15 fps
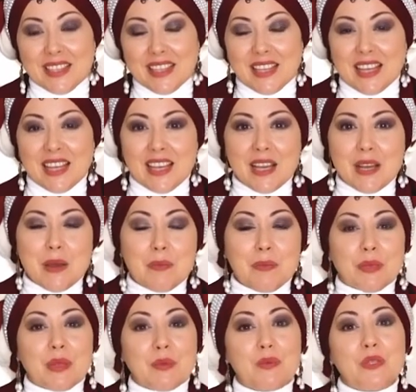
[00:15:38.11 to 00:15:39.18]
because the
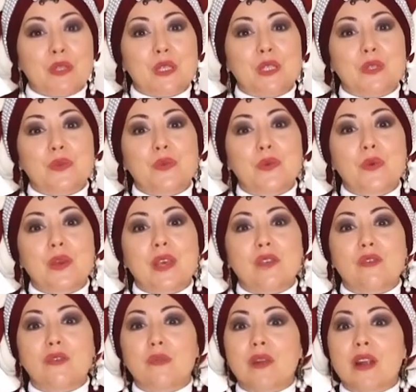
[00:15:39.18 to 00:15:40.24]
sounds and
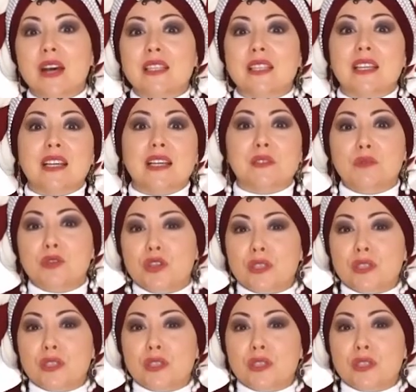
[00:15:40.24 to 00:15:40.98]
vibrations